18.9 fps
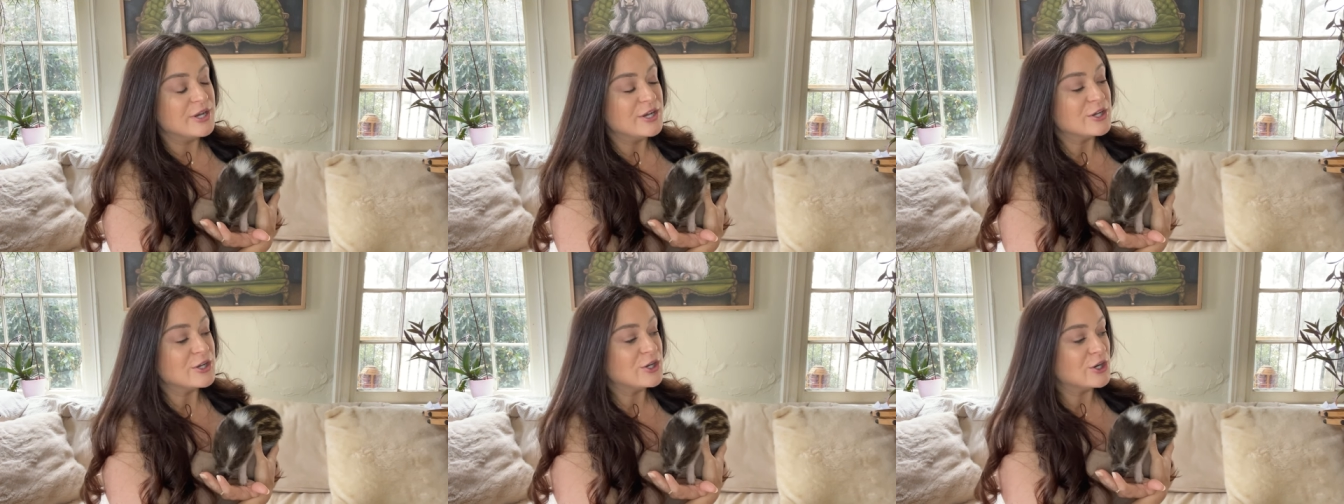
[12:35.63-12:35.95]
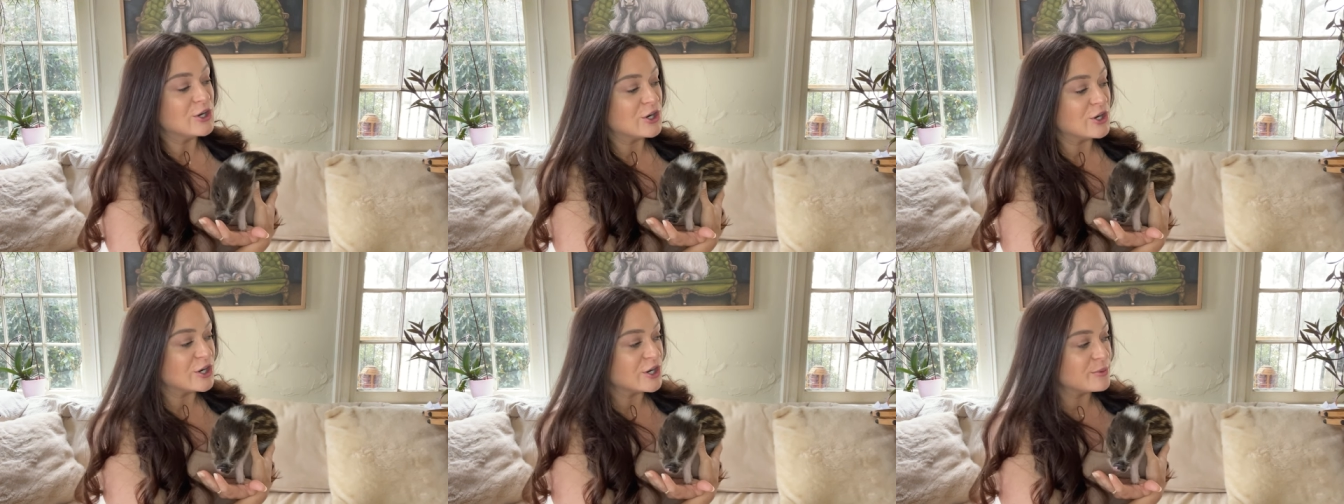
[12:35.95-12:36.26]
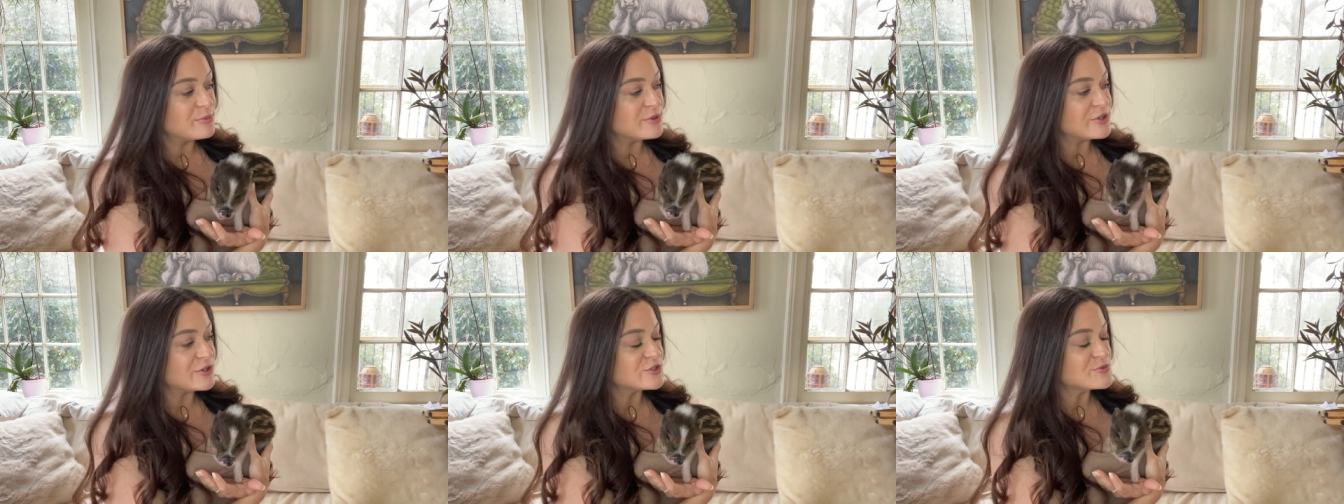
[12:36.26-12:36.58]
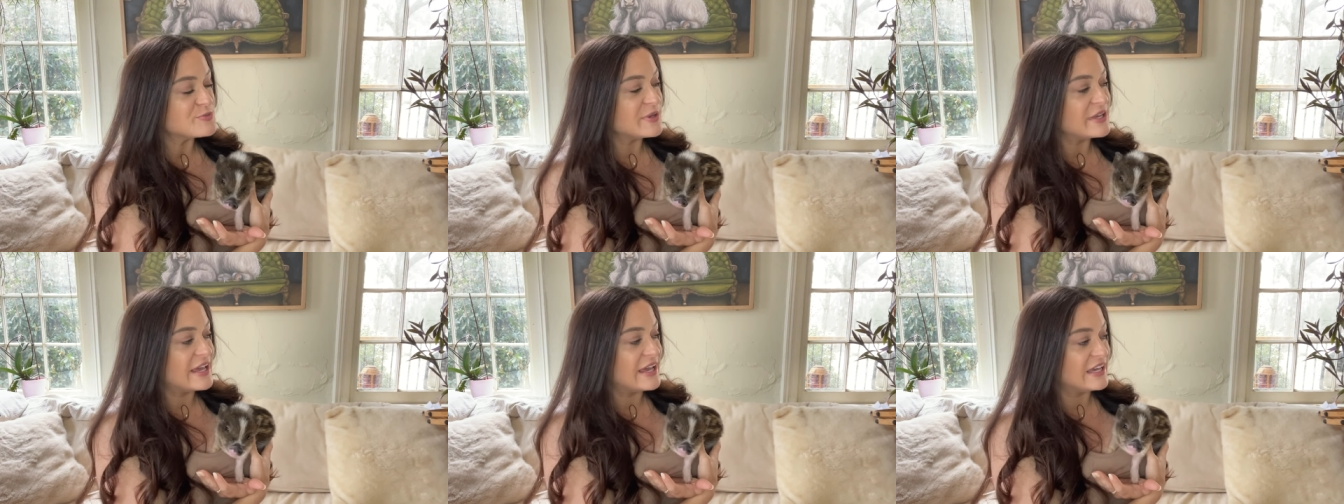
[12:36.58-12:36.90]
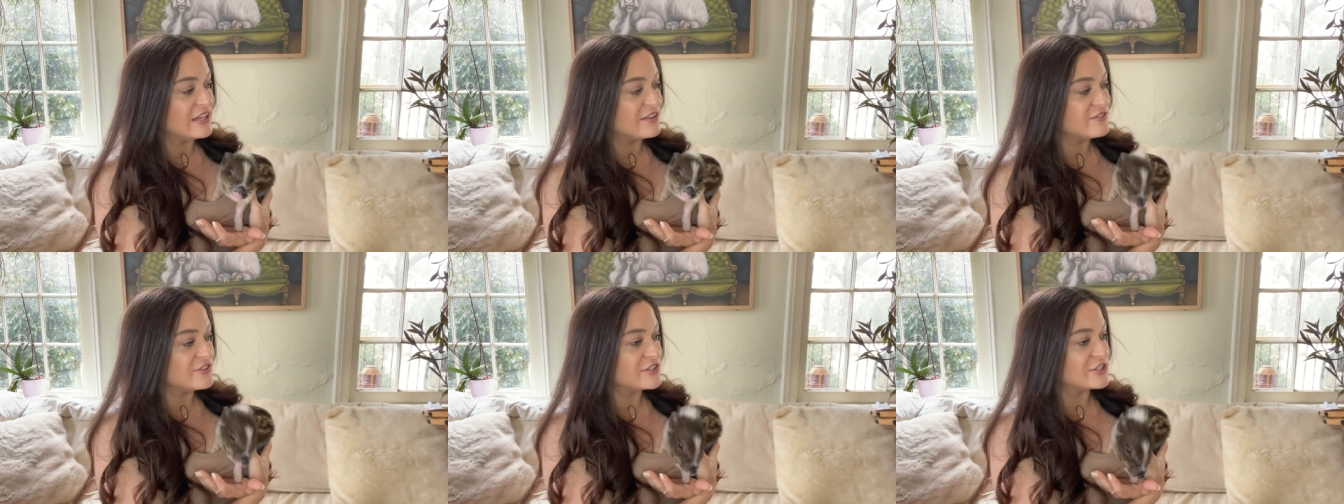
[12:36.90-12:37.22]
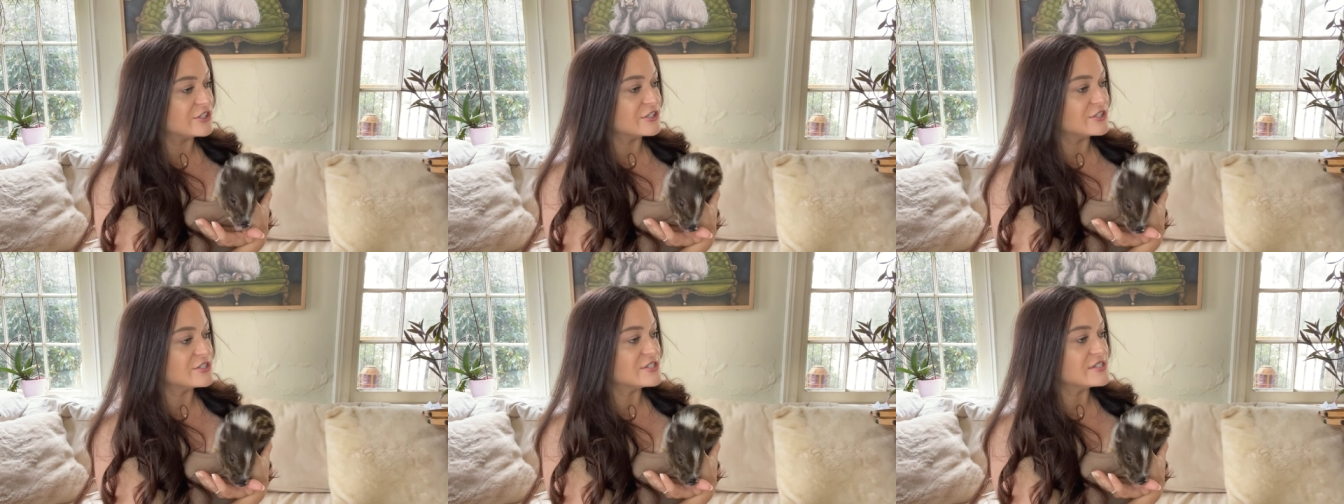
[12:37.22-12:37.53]
curb those
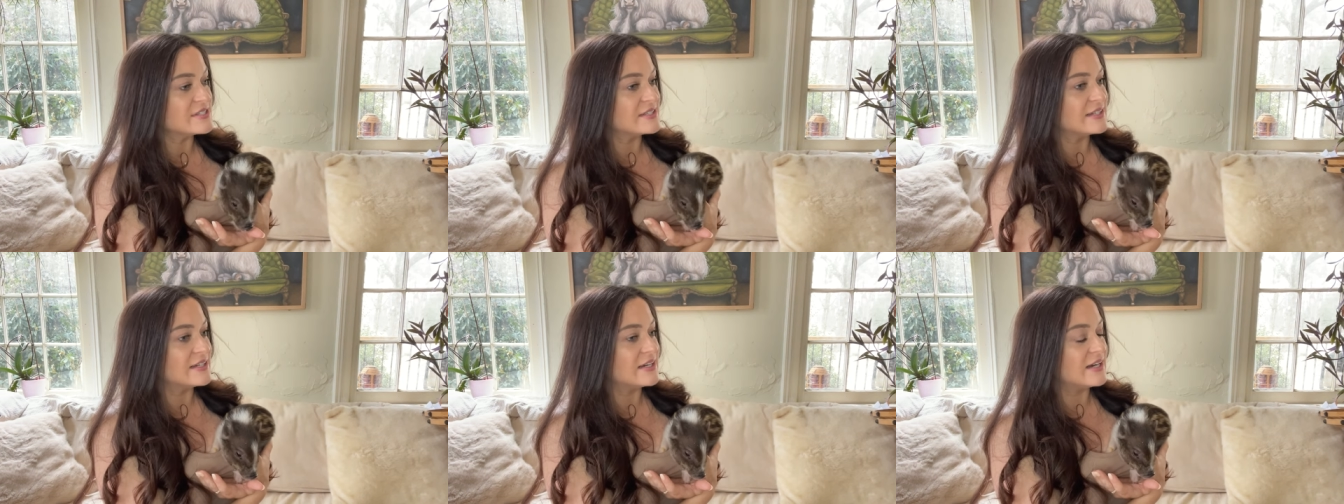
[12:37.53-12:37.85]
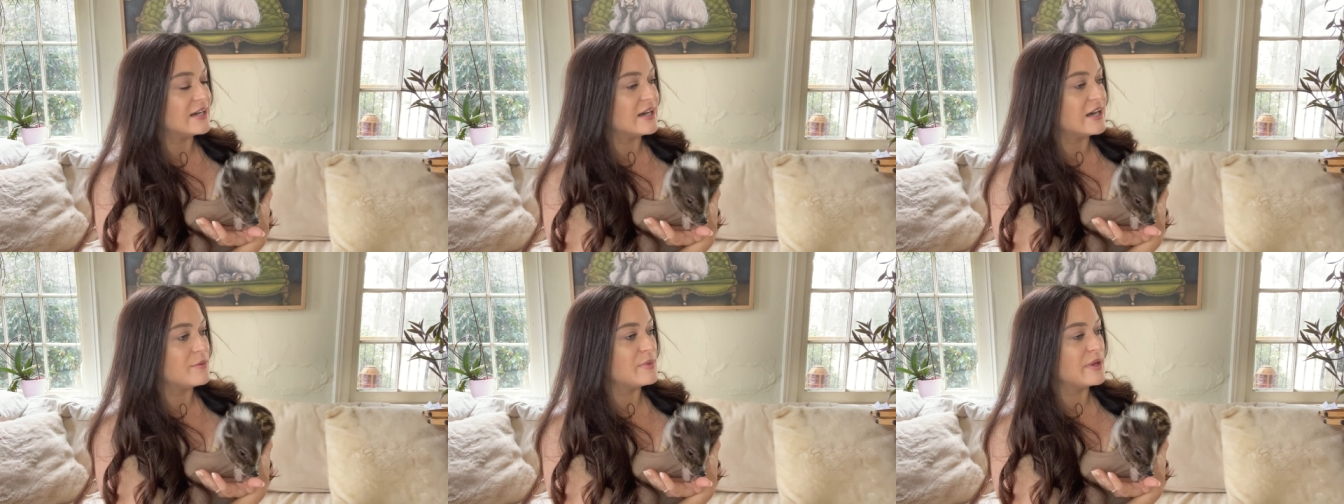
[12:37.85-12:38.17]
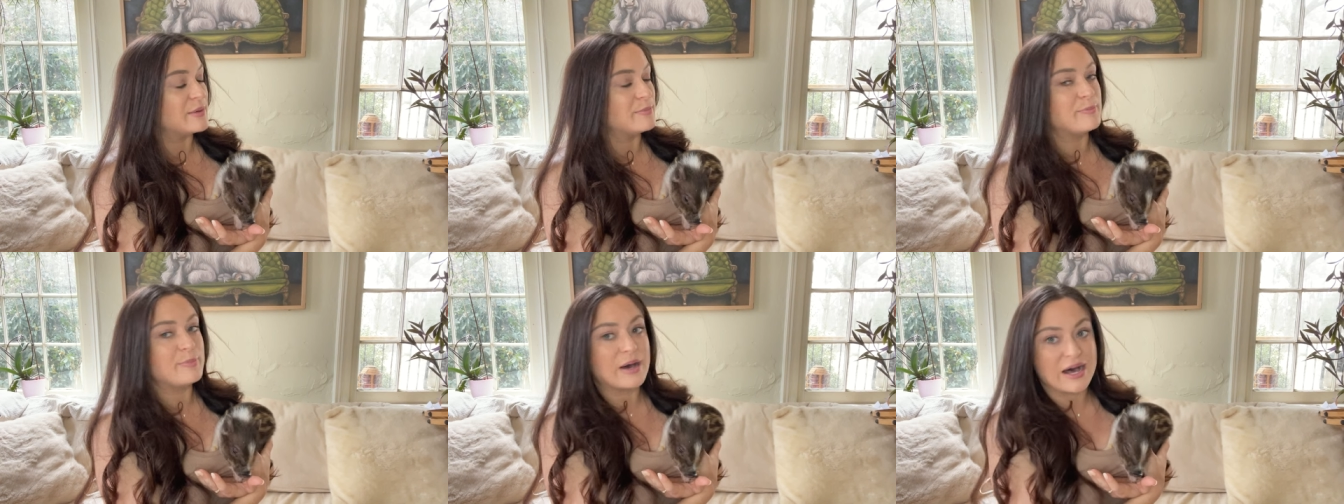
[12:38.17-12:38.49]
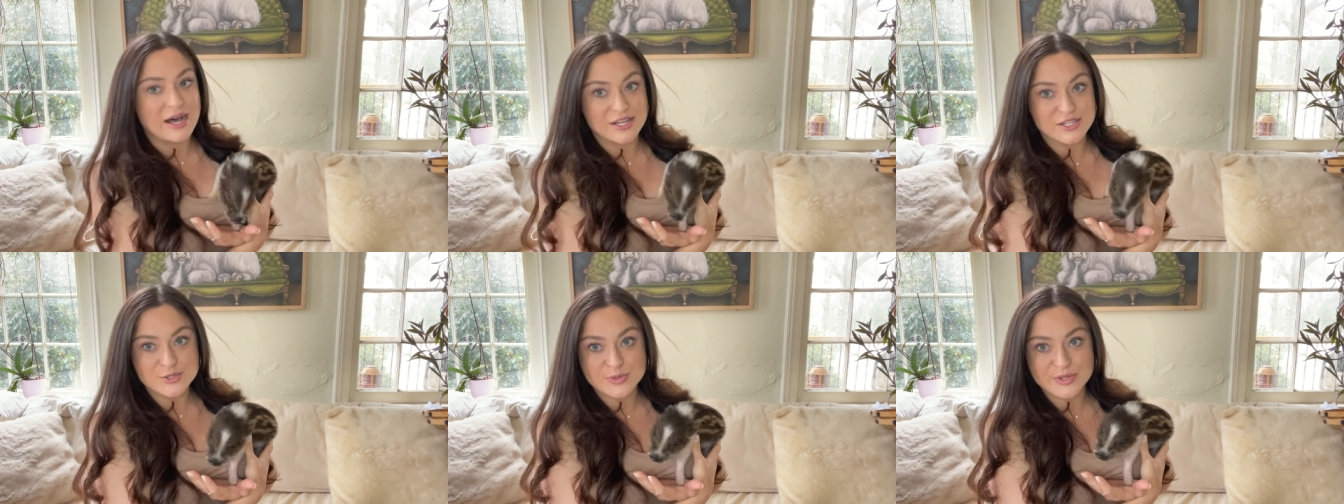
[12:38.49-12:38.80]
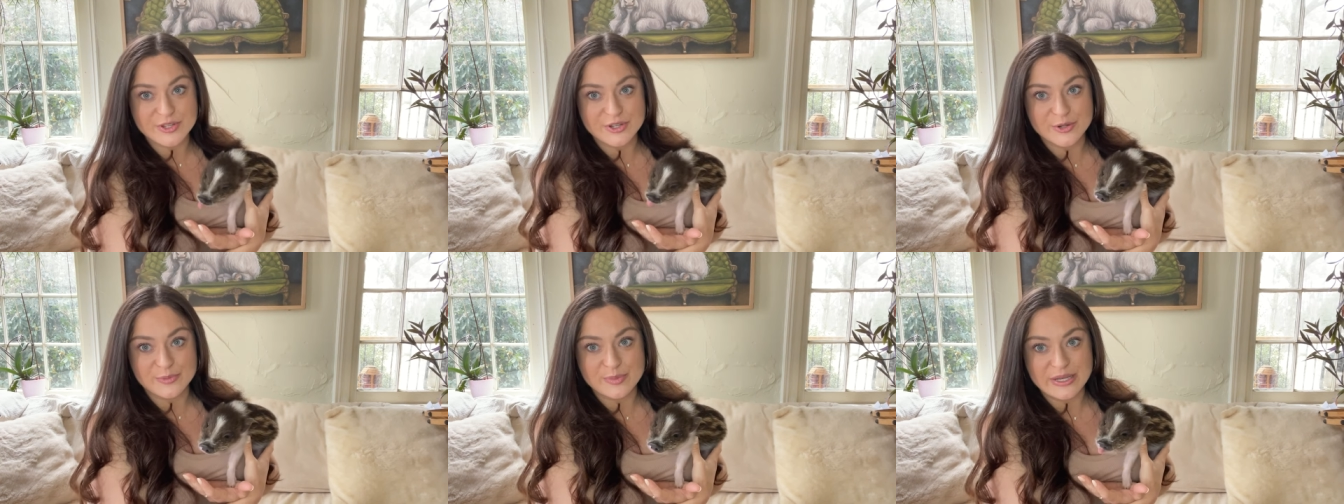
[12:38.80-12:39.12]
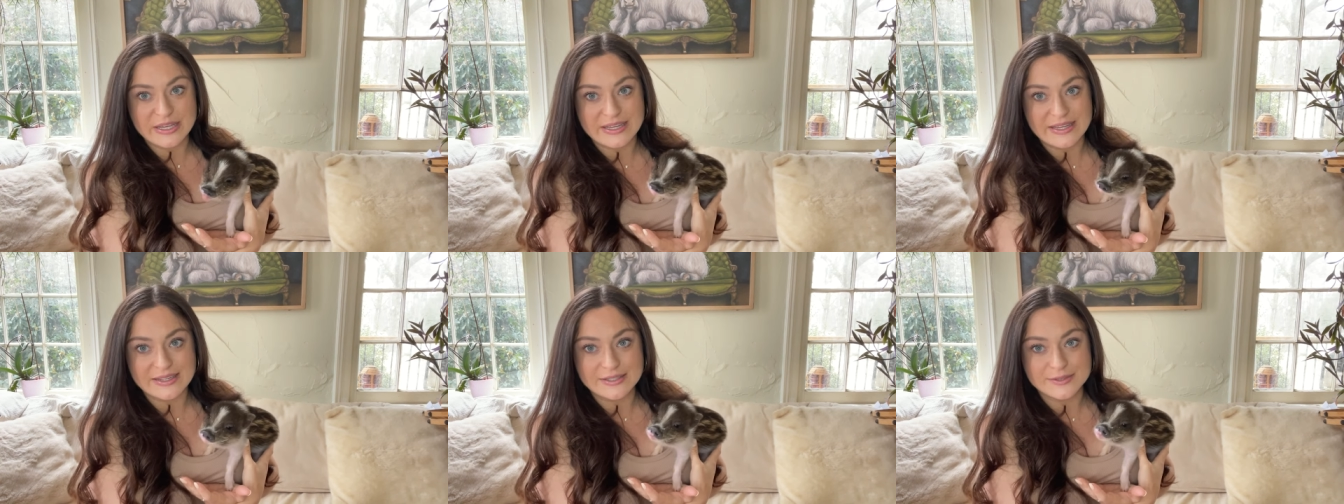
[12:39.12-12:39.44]
behaviors um, and bond with your
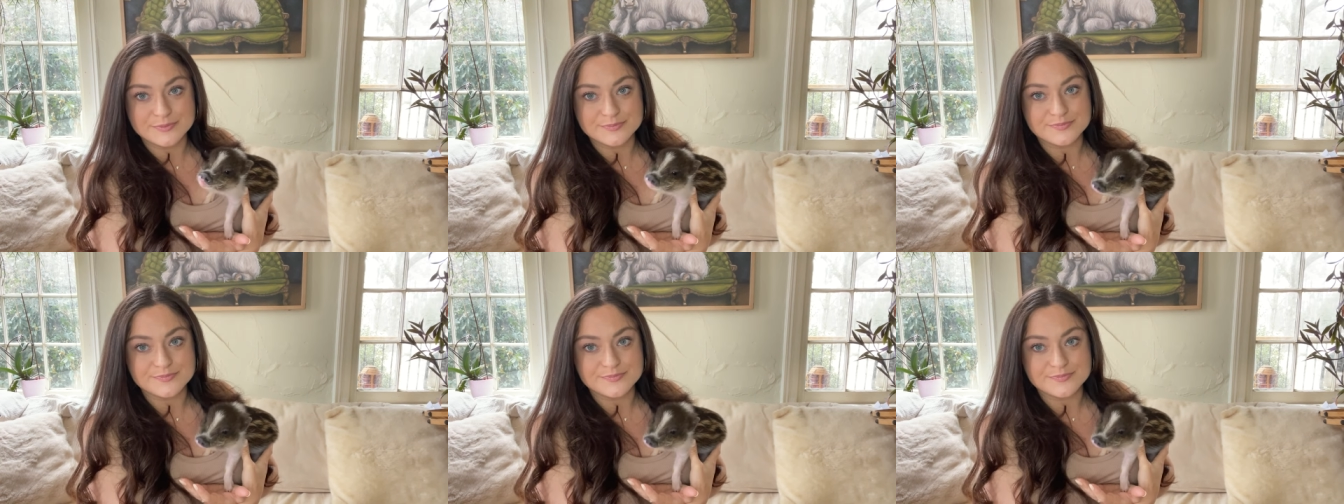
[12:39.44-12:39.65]
pig.